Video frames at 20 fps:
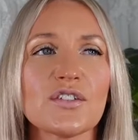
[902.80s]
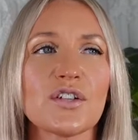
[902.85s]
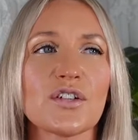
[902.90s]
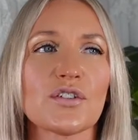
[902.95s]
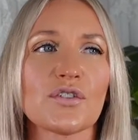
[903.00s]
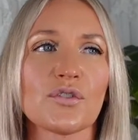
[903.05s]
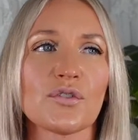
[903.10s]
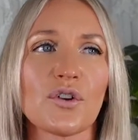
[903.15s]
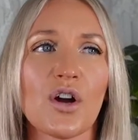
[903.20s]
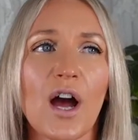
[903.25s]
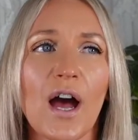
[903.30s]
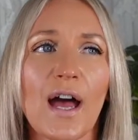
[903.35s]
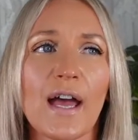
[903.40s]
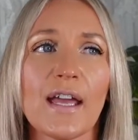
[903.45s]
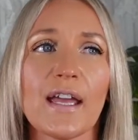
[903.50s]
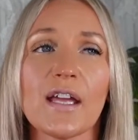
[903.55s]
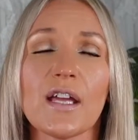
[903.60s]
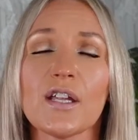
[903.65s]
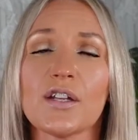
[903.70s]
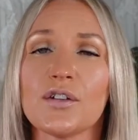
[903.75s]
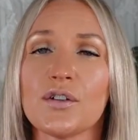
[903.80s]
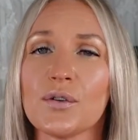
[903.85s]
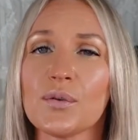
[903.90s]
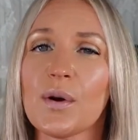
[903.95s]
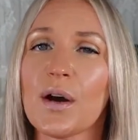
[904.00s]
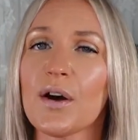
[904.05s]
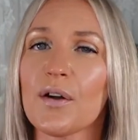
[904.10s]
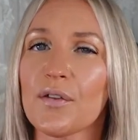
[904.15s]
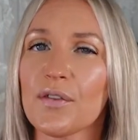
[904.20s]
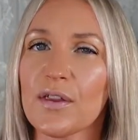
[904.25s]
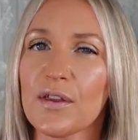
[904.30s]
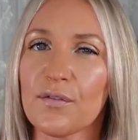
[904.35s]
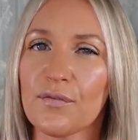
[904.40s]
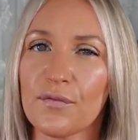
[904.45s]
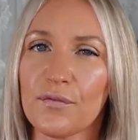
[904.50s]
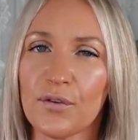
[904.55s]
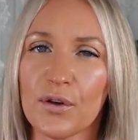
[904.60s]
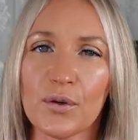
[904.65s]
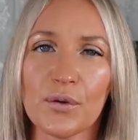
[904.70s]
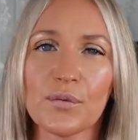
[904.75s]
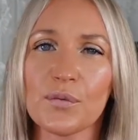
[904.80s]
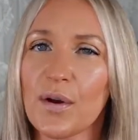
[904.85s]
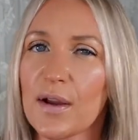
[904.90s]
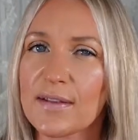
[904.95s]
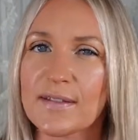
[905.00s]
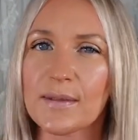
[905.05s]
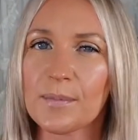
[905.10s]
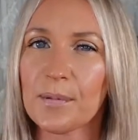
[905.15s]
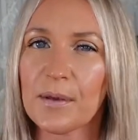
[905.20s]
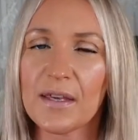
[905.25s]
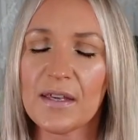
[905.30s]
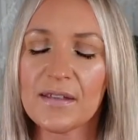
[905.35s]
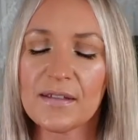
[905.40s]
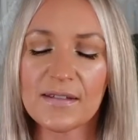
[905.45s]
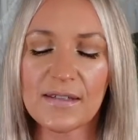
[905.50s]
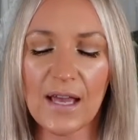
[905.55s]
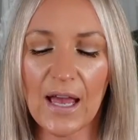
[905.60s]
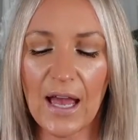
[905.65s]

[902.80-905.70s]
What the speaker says: to try new healthy food recipes,